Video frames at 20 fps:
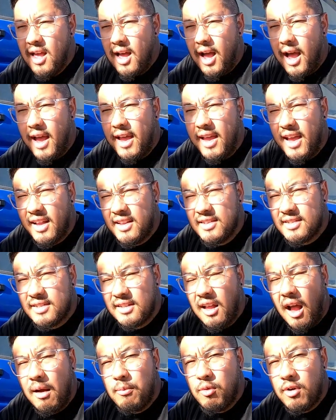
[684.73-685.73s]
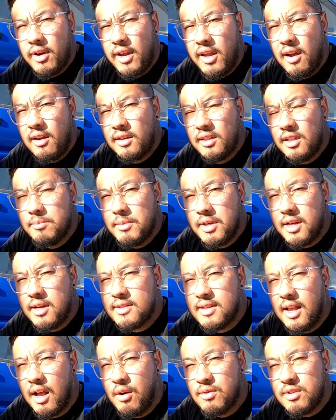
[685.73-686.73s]
I stopped working on them
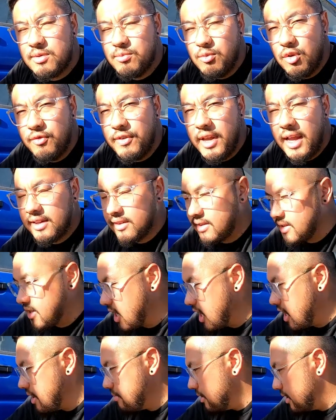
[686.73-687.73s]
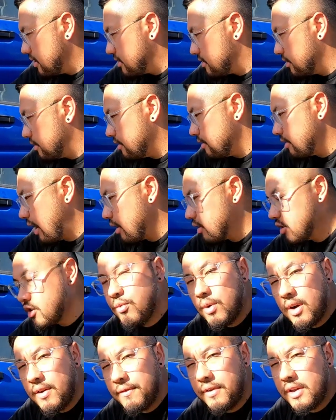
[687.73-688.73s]
because I was moving at the time, and so I do
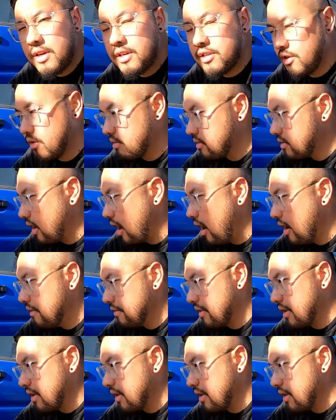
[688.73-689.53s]
want to finish those off.